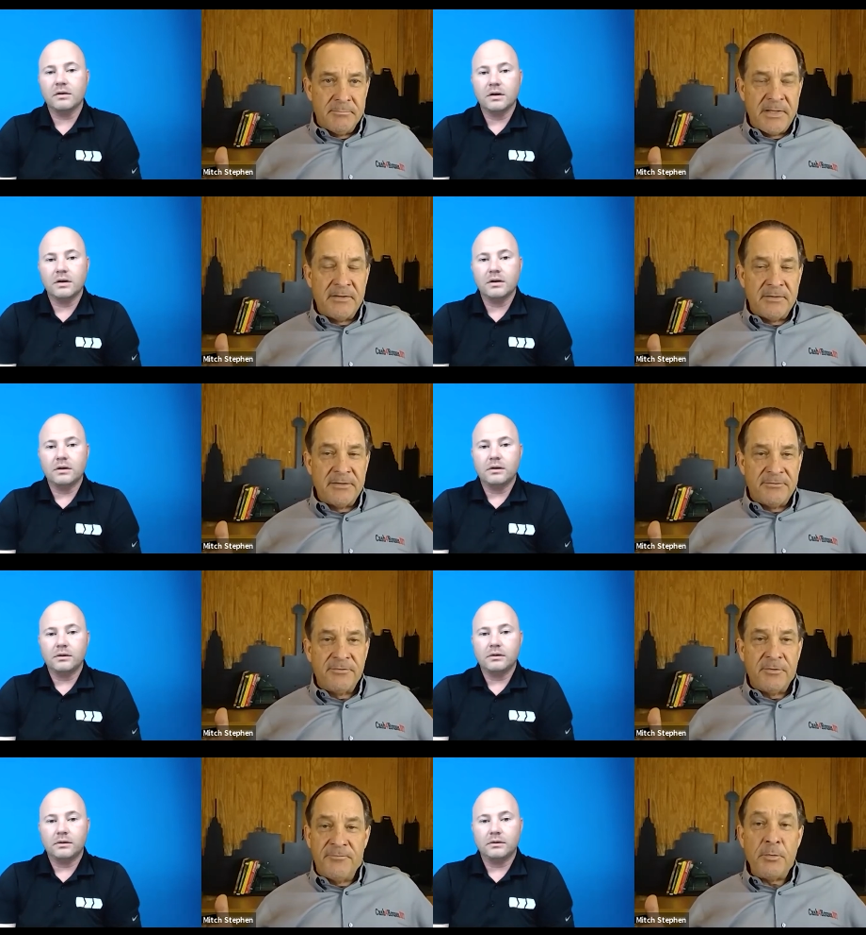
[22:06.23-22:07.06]
Speaker 1: Yeah, like
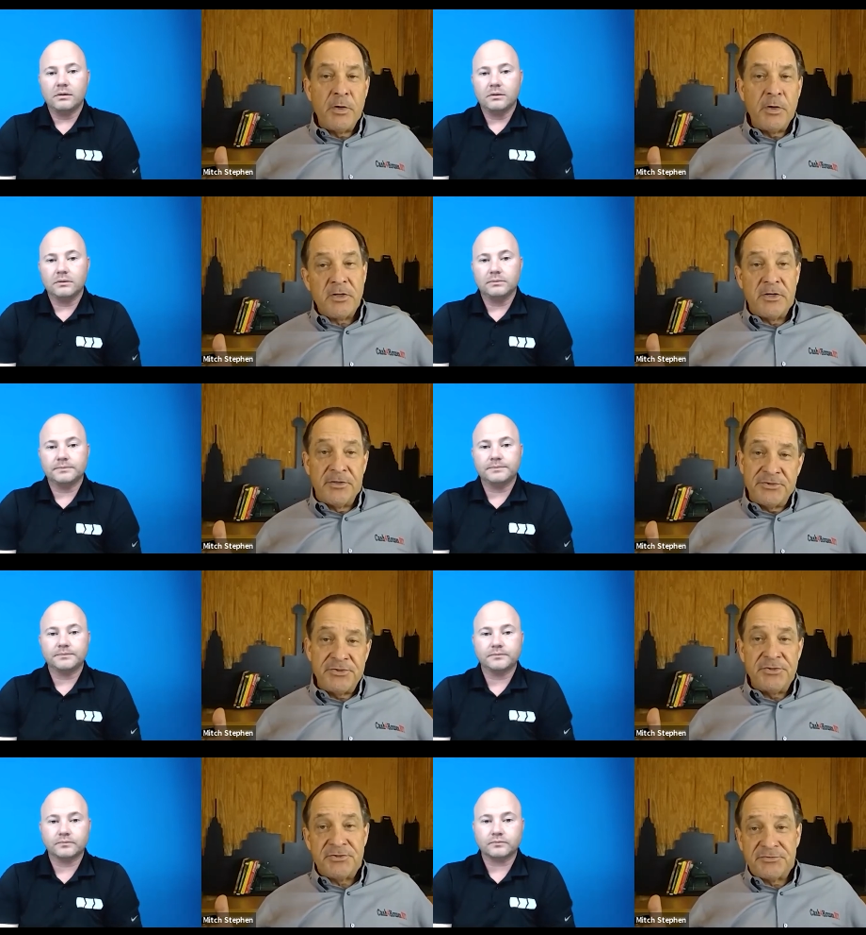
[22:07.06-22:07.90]
so if you're working on a
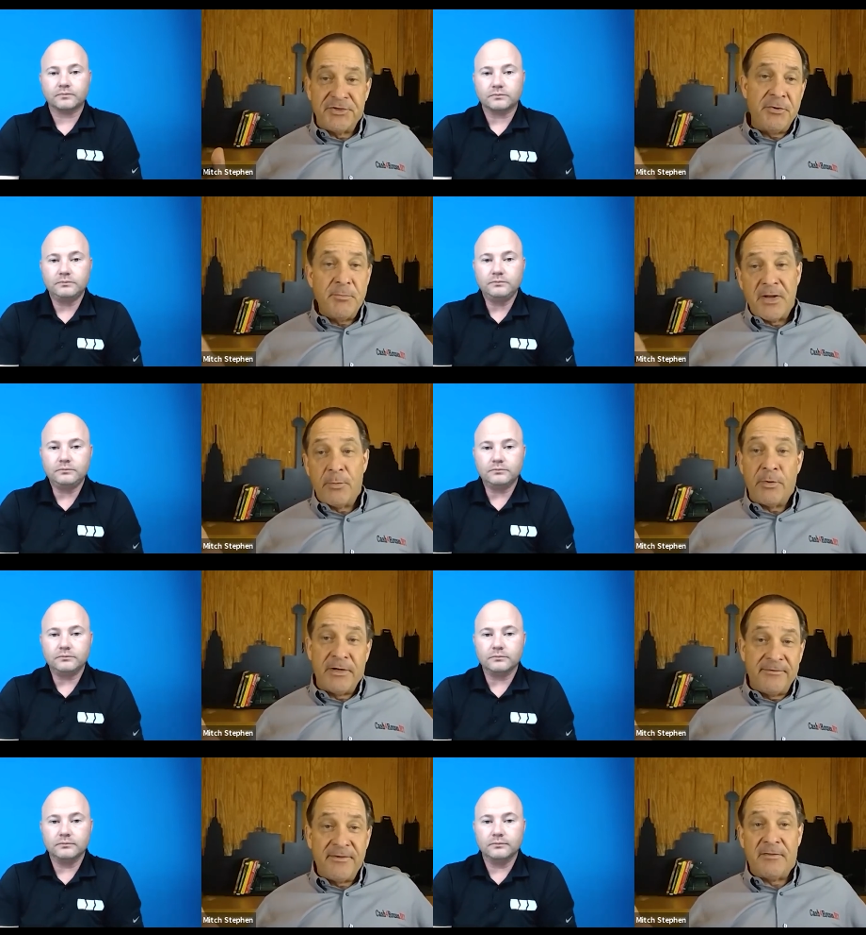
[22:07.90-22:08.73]
shoestring, you might
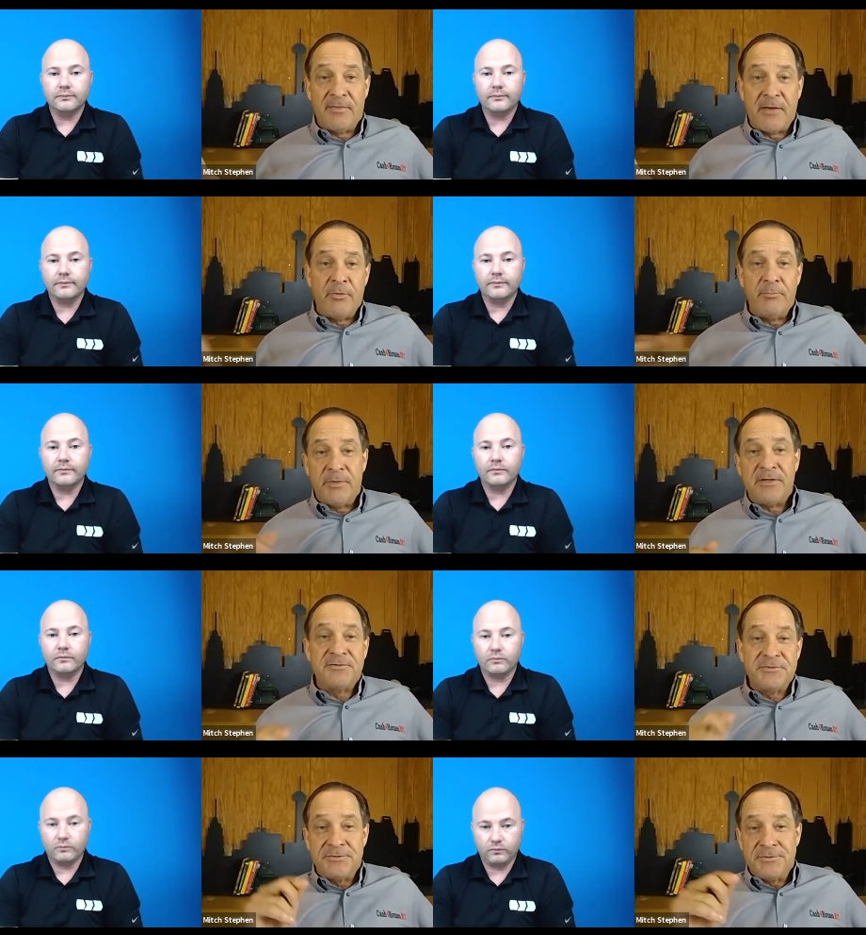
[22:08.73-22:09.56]
want to take that one
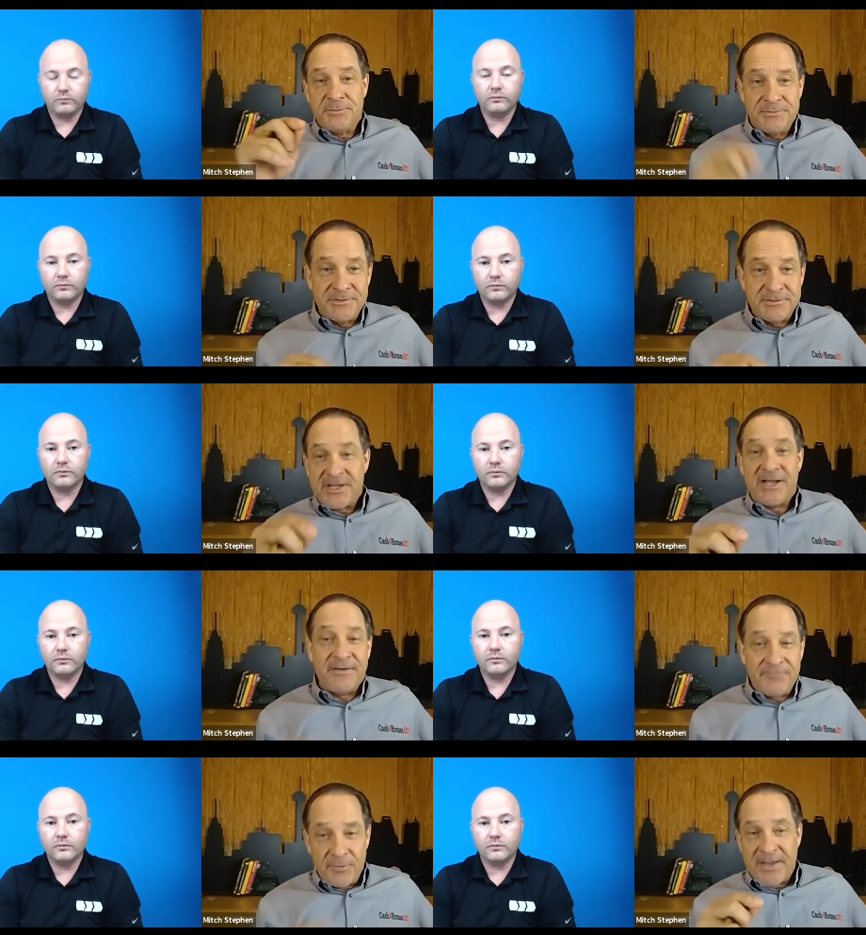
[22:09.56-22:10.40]
because you
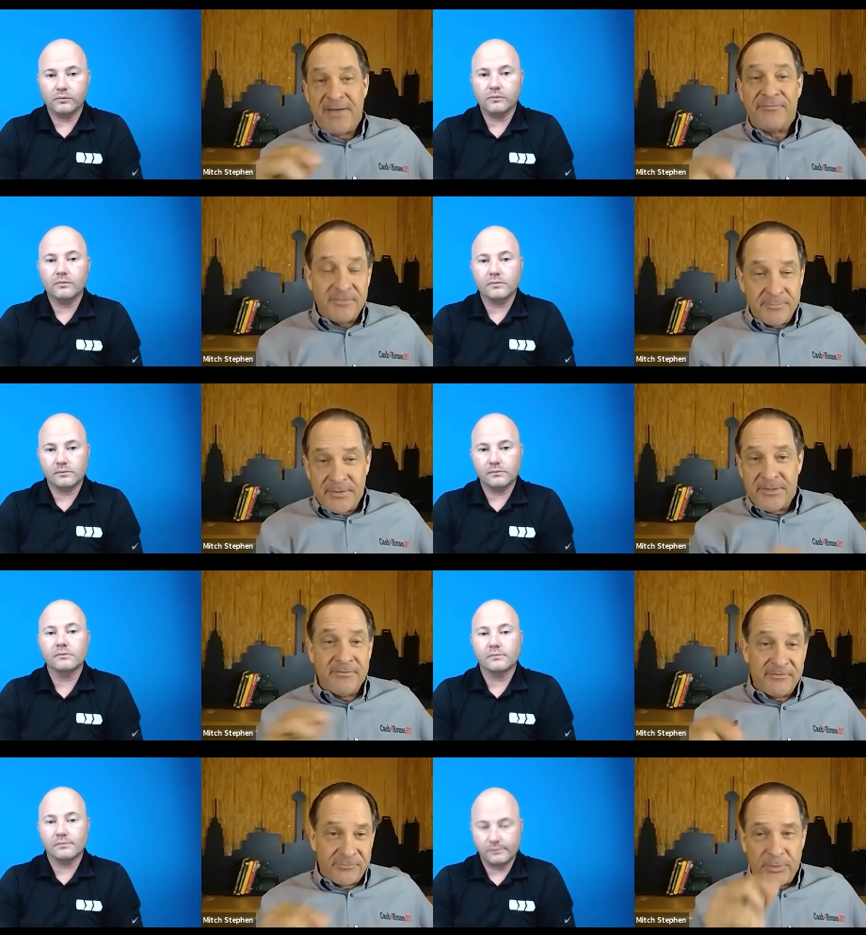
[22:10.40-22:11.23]
decide if you have some
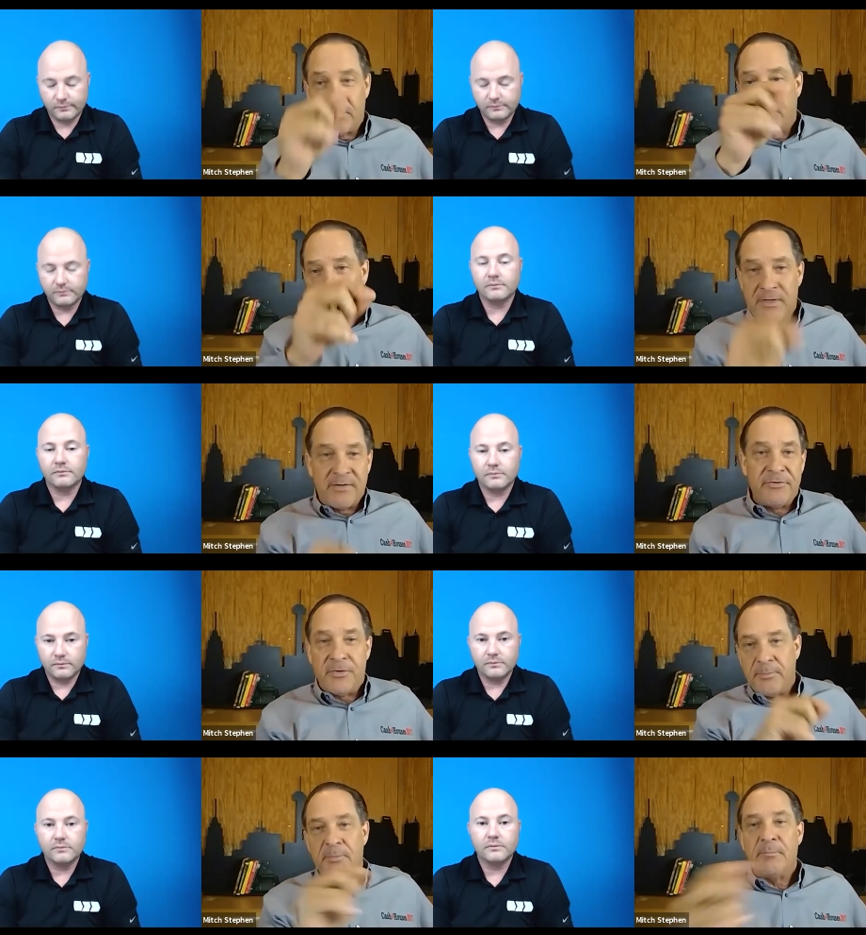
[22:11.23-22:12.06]
money this week or whatever,
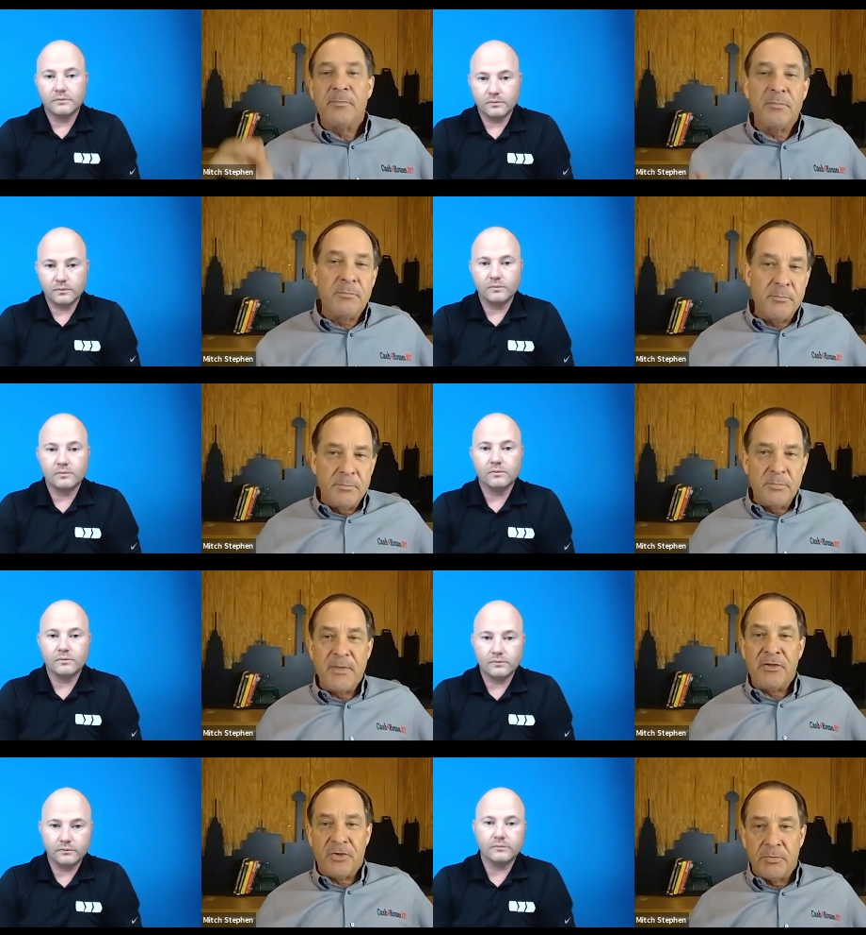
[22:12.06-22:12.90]
you
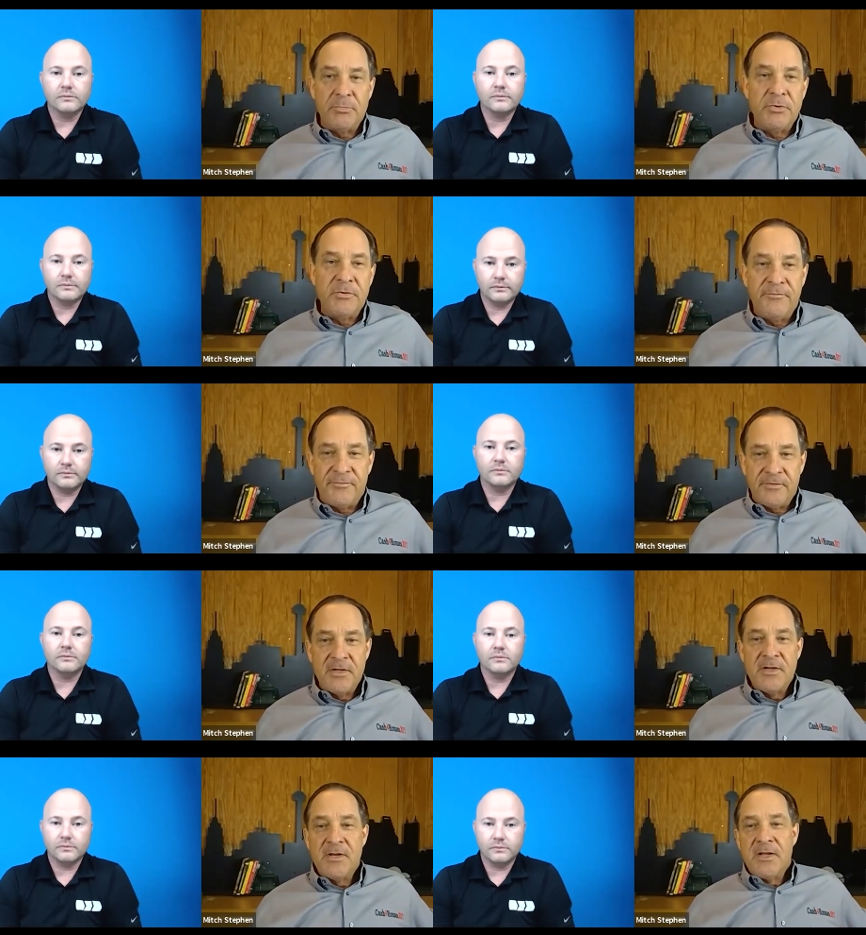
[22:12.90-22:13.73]
make your moves.